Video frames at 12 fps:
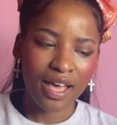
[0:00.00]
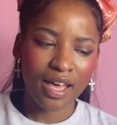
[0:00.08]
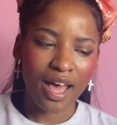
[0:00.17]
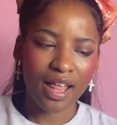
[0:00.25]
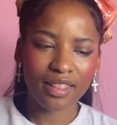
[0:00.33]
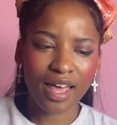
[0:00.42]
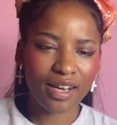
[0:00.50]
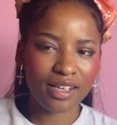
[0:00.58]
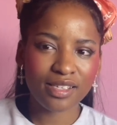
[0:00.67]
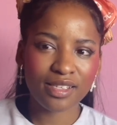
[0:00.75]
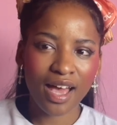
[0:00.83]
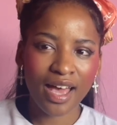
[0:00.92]
And that
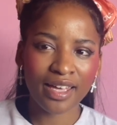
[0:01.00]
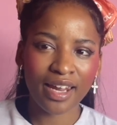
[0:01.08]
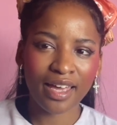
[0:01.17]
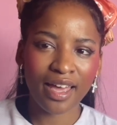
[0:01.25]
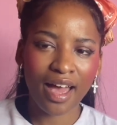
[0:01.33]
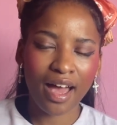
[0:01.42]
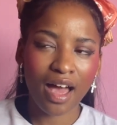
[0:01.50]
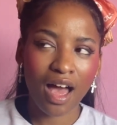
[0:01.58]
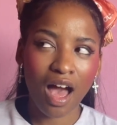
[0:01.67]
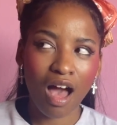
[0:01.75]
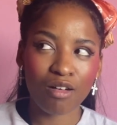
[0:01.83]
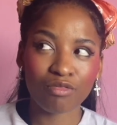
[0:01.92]
aside, I
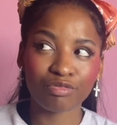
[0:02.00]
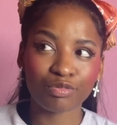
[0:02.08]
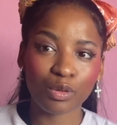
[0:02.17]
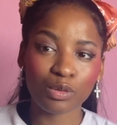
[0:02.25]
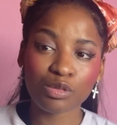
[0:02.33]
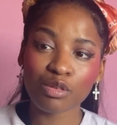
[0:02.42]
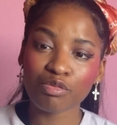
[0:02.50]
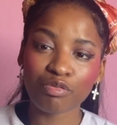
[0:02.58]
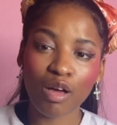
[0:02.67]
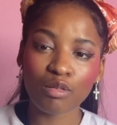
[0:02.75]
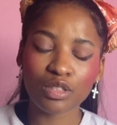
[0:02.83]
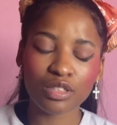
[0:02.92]
have also
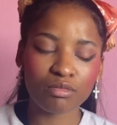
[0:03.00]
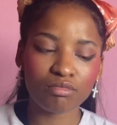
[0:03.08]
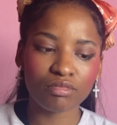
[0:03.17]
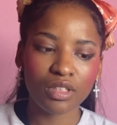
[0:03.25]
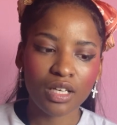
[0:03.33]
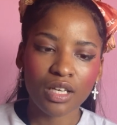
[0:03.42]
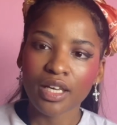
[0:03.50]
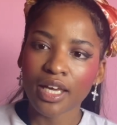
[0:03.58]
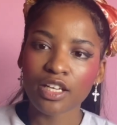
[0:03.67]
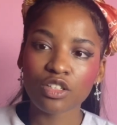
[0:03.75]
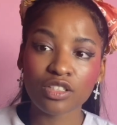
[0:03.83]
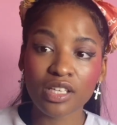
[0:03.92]
found some
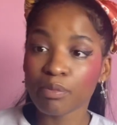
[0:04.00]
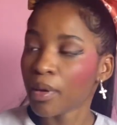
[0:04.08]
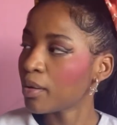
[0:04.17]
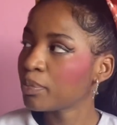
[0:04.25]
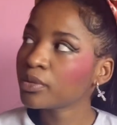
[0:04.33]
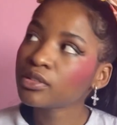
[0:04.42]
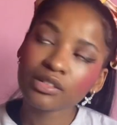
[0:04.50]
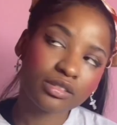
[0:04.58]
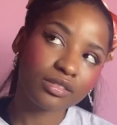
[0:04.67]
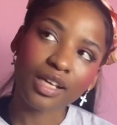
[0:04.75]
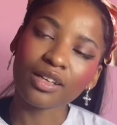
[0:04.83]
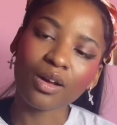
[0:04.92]
interesting papers
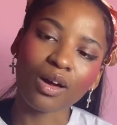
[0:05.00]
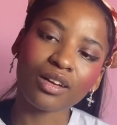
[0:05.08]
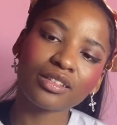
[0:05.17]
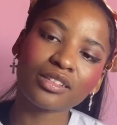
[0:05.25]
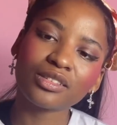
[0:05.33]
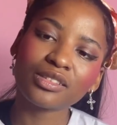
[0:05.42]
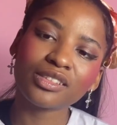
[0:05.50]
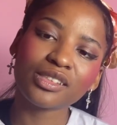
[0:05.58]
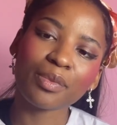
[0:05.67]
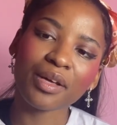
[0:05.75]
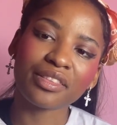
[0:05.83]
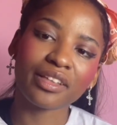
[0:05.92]
and articles
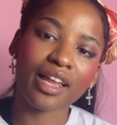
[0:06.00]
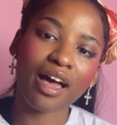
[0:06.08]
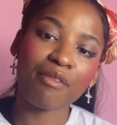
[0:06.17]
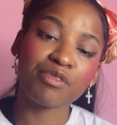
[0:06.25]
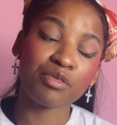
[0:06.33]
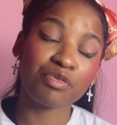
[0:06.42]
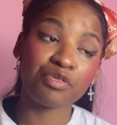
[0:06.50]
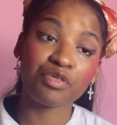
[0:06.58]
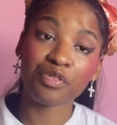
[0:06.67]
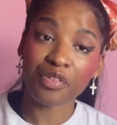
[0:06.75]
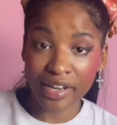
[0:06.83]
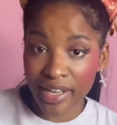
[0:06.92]
about the lives of
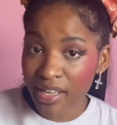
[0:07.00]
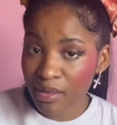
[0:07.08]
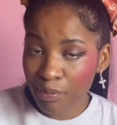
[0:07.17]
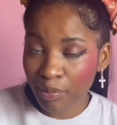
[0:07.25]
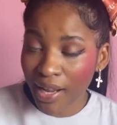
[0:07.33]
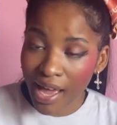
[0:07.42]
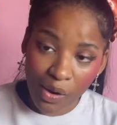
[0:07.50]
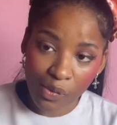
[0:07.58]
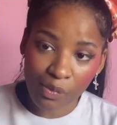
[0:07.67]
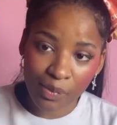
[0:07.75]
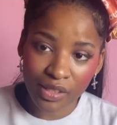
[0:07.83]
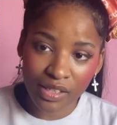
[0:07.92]
free Black
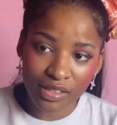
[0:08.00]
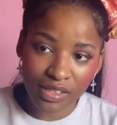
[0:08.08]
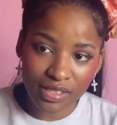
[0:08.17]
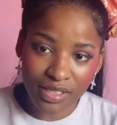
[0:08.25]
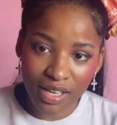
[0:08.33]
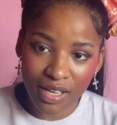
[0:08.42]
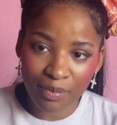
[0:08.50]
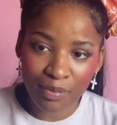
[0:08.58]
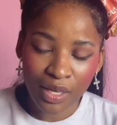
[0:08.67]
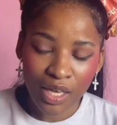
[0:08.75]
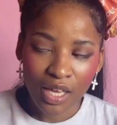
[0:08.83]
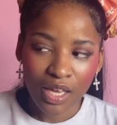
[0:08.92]
women in this time,
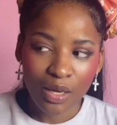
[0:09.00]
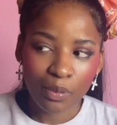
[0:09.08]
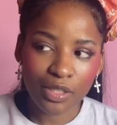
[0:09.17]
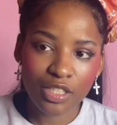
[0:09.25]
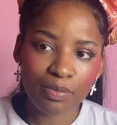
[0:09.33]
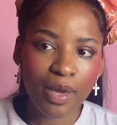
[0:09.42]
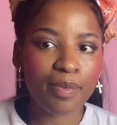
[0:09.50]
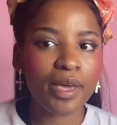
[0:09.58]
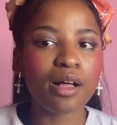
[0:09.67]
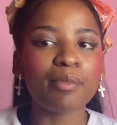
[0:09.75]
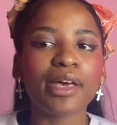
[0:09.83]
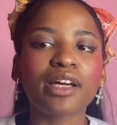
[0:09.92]
which maybe
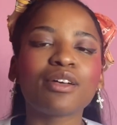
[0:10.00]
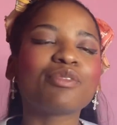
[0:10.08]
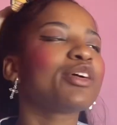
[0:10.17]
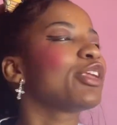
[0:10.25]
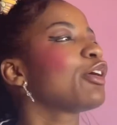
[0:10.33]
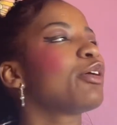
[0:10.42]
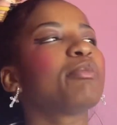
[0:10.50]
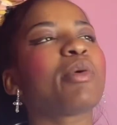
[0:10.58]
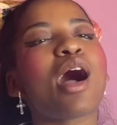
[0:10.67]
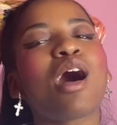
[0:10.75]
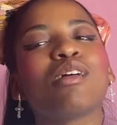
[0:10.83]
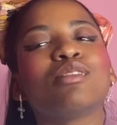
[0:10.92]
I'll make a video
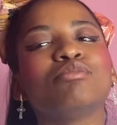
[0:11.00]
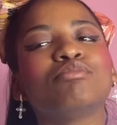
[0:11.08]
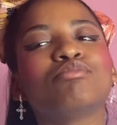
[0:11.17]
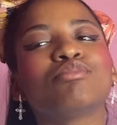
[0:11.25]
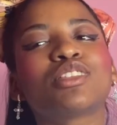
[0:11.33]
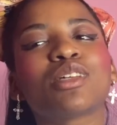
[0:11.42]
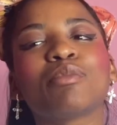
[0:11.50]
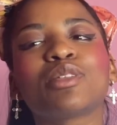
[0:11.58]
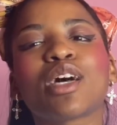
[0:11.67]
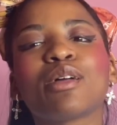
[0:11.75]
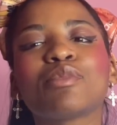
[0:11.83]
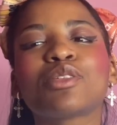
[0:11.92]
about
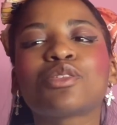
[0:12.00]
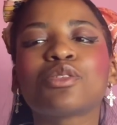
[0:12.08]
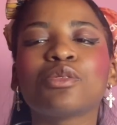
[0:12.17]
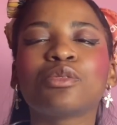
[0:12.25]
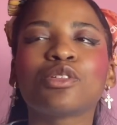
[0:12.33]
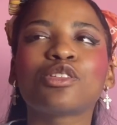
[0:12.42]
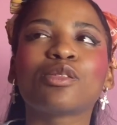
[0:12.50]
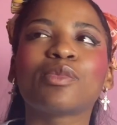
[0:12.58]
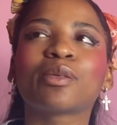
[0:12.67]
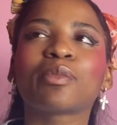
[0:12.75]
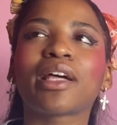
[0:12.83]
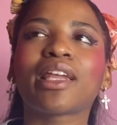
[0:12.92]
sometime soon,
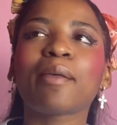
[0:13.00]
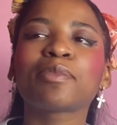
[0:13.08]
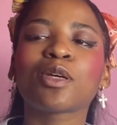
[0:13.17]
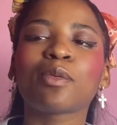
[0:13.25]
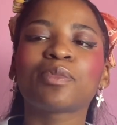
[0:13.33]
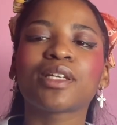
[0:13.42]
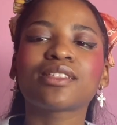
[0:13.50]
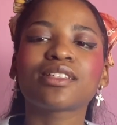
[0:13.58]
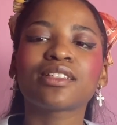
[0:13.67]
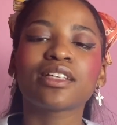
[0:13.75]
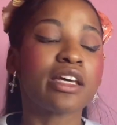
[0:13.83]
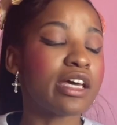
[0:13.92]
assuming my laptop doesn't
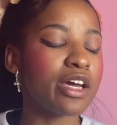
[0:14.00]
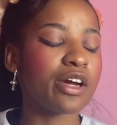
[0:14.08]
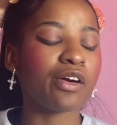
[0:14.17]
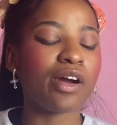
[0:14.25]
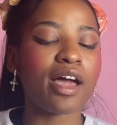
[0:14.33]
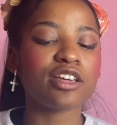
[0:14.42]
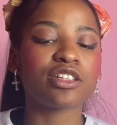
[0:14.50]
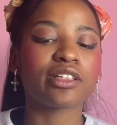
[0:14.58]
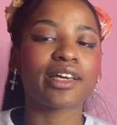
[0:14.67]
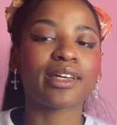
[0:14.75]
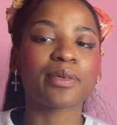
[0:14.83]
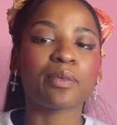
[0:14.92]
crash
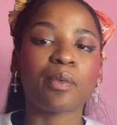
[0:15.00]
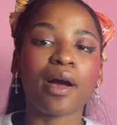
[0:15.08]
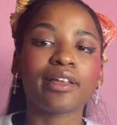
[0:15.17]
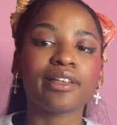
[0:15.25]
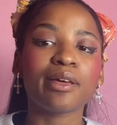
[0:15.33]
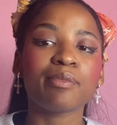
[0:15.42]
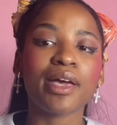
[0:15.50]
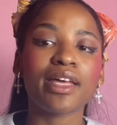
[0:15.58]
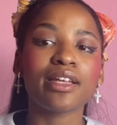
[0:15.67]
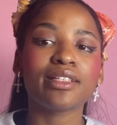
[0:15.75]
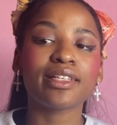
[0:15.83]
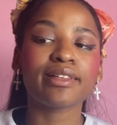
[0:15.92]
again while I'm
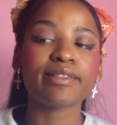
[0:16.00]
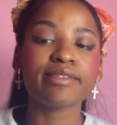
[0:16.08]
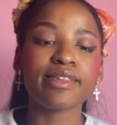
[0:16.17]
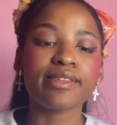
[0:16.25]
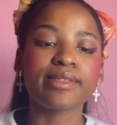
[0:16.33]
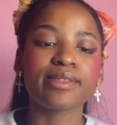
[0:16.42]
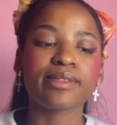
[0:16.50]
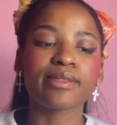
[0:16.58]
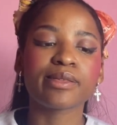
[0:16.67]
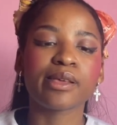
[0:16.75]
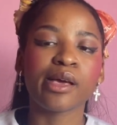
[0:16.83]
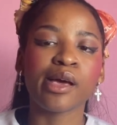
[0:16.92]
editing this.
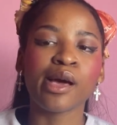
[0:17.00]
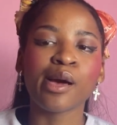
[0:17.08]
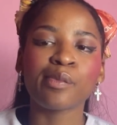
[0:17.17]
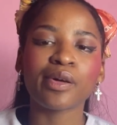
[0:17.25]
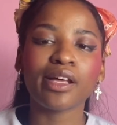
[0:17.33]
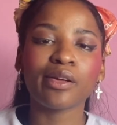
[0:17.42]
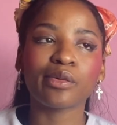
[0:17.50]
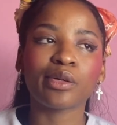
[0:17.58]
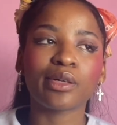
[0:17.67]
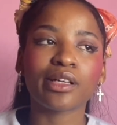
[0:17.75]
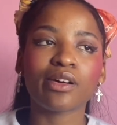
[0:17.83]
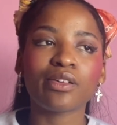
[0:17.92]
But I don't know,
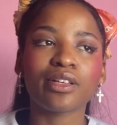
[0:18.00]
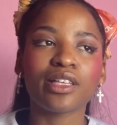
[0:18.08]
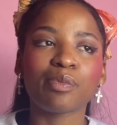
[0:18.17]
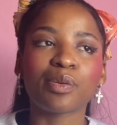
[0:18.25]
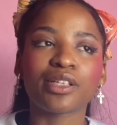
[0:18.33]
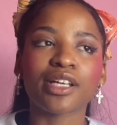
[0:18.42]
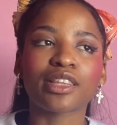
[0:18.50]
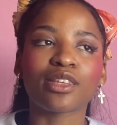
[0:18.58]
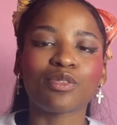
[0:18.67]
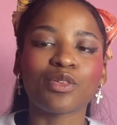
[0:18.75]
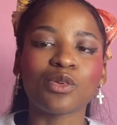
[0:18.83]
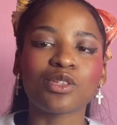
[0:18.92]
I can't really predict the
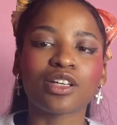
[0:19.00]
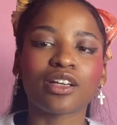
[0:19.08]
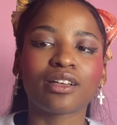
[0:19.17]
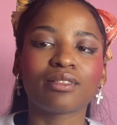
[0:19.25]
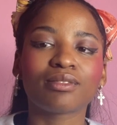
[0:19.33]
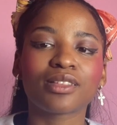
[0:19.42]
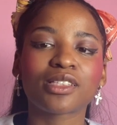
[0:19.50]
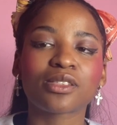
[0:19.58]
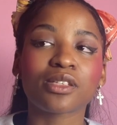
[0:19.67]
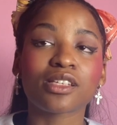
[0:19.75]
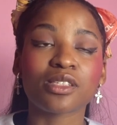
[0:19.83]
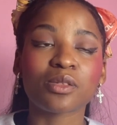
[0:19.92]
future.
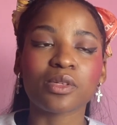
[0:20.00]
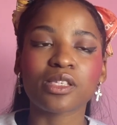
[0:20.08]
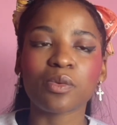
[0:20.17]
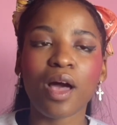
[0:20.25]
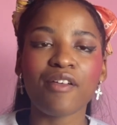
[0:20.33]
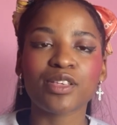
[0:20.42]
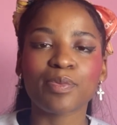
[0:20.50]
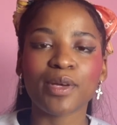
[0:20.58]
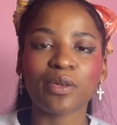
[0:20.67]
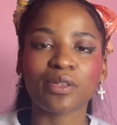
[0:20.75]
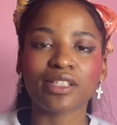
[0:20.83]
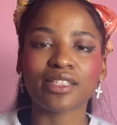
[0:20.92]
It's why I spend
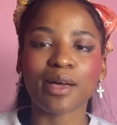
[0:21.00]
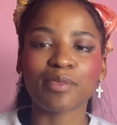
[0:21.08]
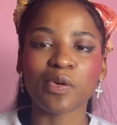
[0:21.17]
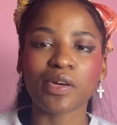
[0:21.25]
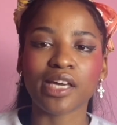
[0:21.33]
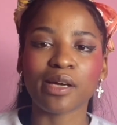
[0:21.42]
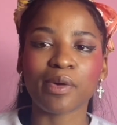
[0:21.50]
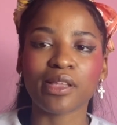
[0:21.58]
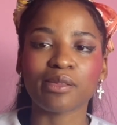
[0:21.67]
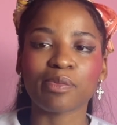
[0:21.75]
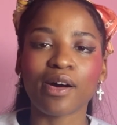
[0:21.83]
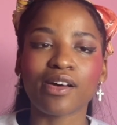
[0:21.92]
all this time talking about
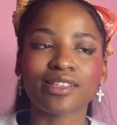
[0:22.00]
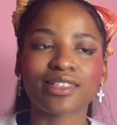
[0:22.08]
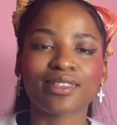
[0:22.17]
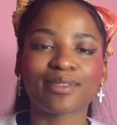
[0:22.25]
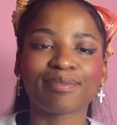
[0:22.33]
the past.